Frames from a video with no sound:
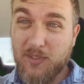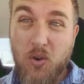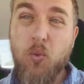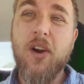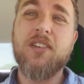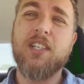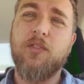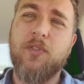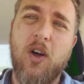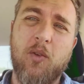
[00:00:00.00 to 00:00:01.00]
Work still
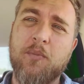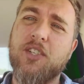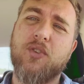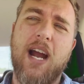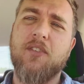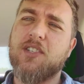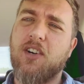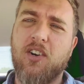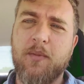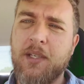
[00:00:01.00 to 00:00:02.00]
following me, drivers
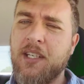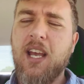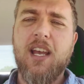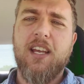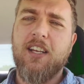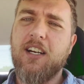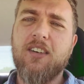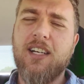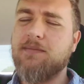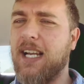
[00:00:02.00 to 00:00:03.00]
calling me, you
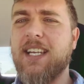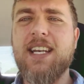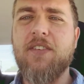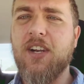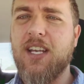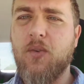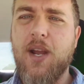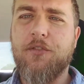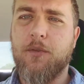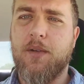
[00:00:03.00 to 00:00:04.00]
know, I could never get
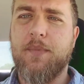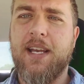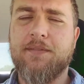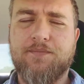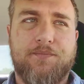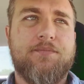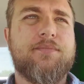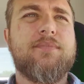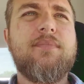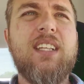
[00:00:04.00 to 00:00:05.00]
away from it, man.
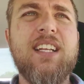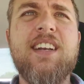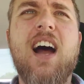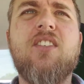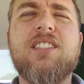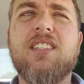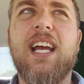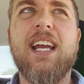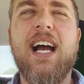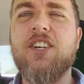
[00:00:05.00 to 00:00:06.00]
Now it's
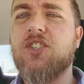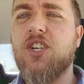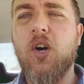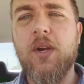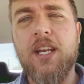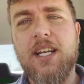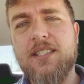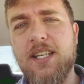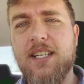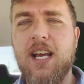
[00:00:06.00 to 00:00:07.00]
like, I just go in, I
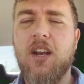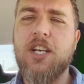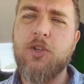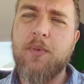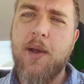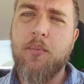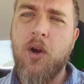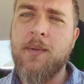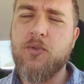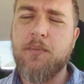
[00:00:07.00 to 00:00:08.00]
sit down, I do my
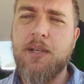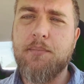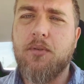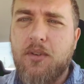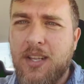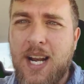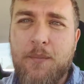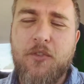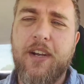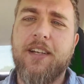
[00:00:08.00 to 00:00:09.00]
appointments with people, and then
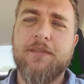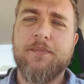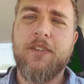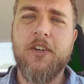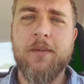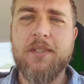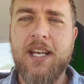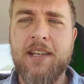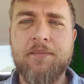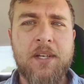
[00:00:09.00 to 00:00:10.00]
I'm free. You know what I'm
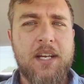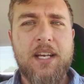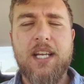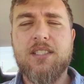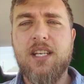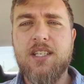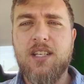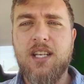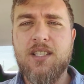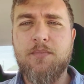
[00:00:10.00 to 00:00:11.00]
saying? It's
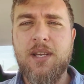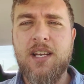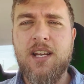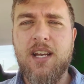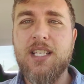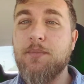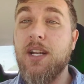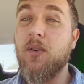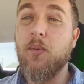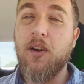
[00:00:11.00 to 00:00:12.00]
been
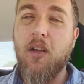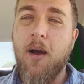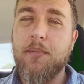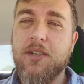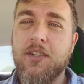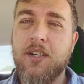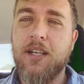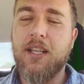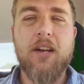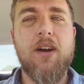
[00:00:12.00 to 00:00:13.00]
a real
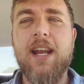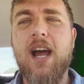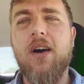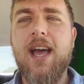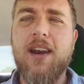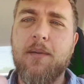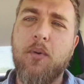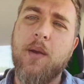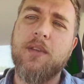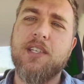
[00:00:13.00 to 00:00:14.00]
opportunity. Like right now I had an
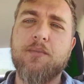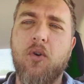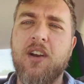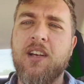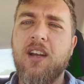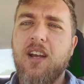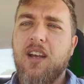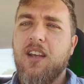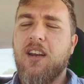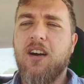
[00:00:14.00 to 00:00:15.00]
appointment this morning,
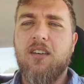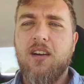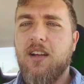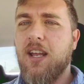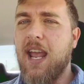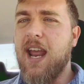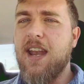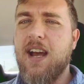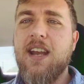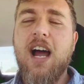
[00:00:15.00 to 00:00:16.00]
you know, and
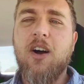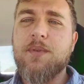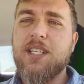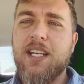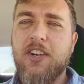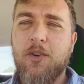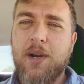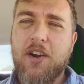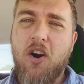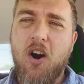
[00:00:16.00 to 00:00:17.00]
now I'm sitting here in
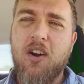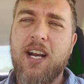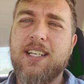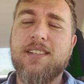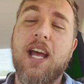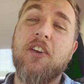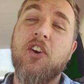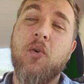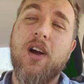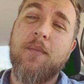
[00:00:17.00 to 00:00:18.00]
my car and I decided, you
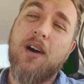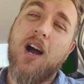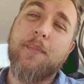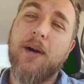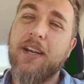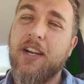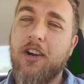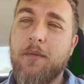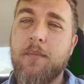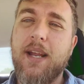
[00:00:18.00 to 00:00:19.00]
know what, I'm gonna hop on here.
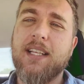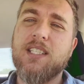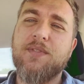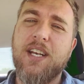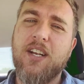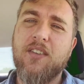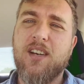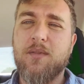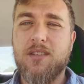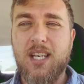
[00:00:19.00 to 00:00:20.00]
I'm gonna make this video that
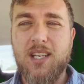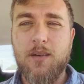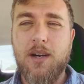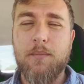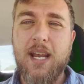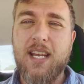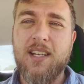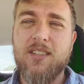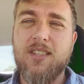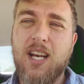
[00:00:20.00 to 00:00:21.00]
I've been thinking about
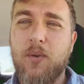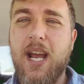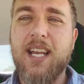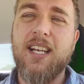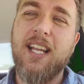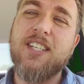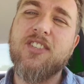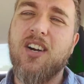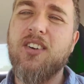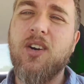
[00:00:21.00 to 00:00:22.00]
making so that way I can let
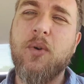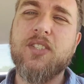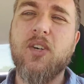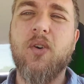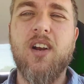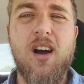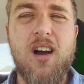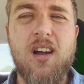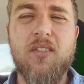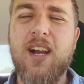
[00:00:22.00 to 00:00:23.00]
y'all know what's going
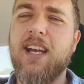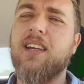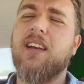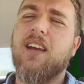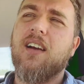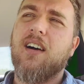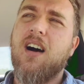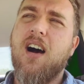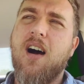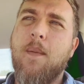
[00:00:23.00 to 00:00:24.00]
on. Right.
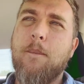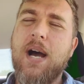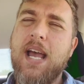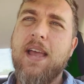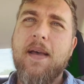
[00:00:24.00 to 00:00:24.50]
But